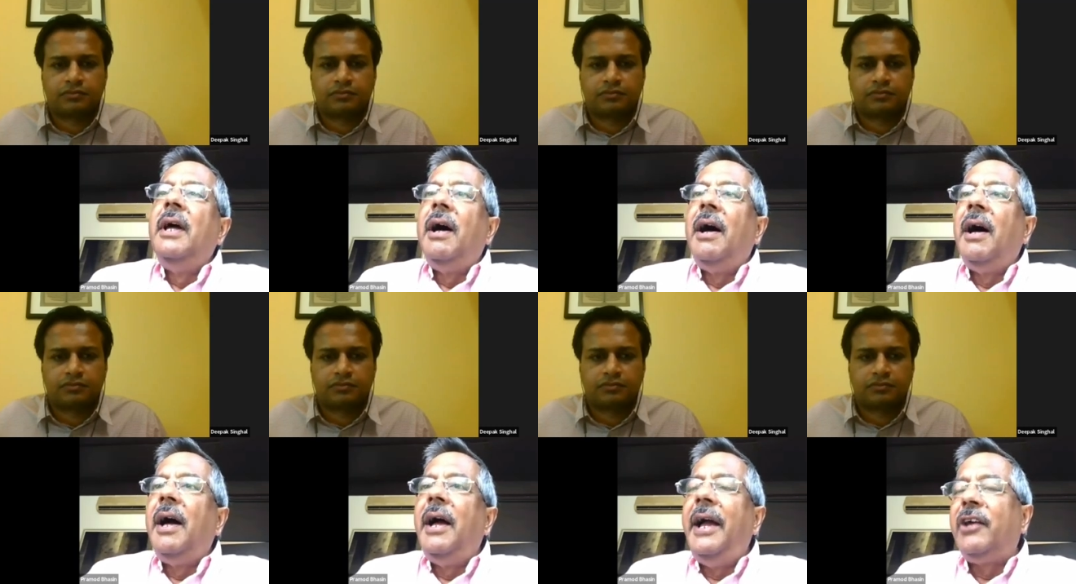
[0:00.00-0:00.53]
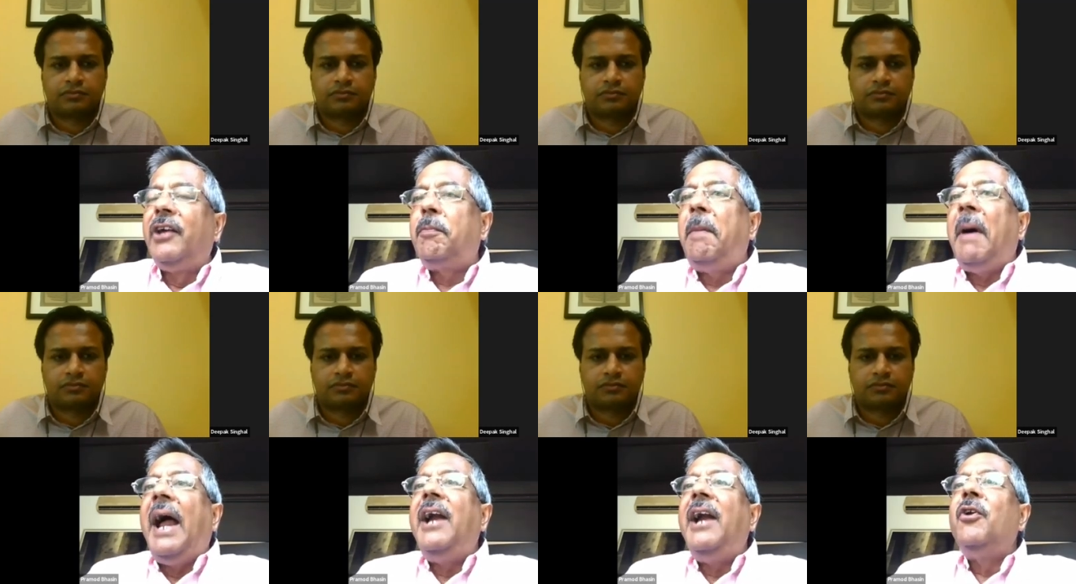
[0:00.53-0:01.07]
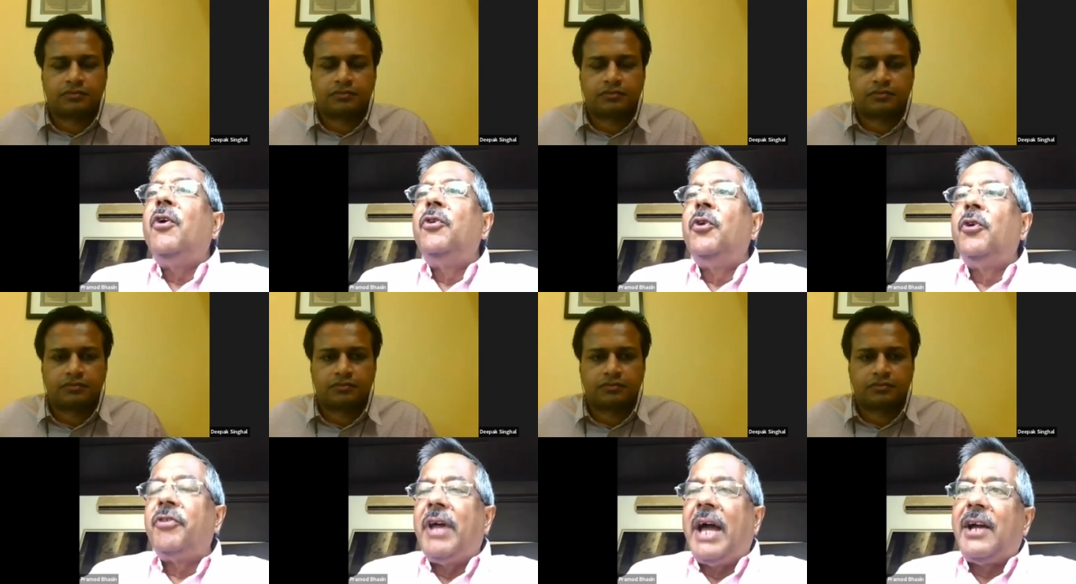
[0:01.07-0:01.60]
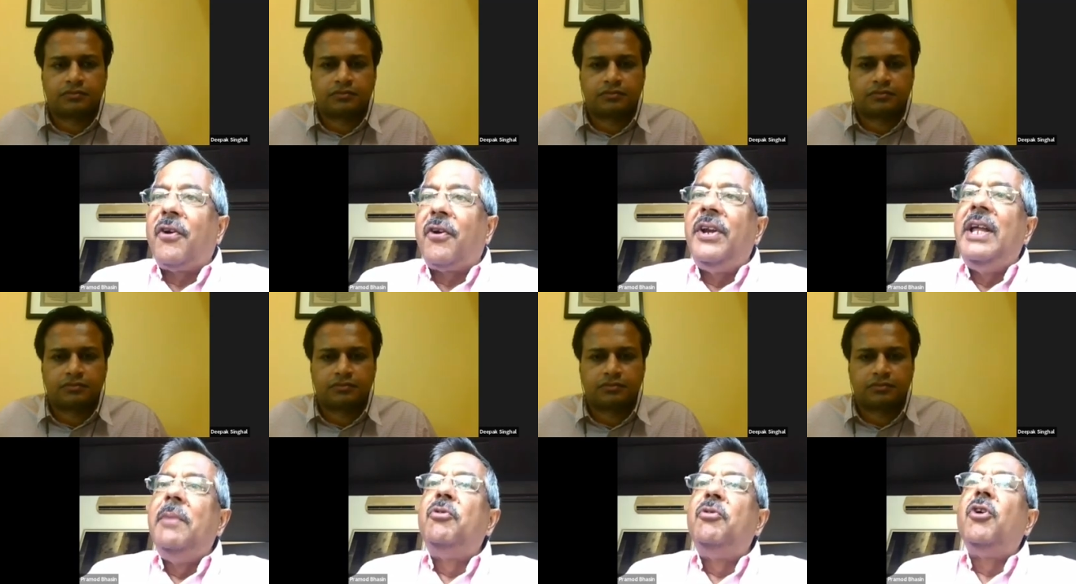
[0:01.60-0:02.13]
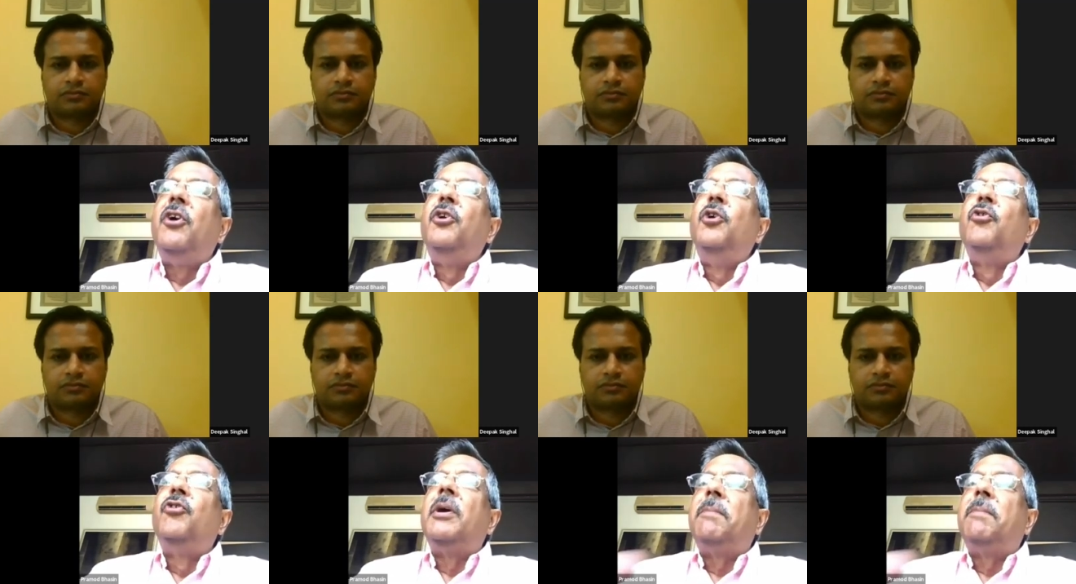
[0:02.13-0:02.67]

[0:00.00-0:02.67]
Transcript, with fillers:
Speaker 1: uh, expand on those acronyms you're using.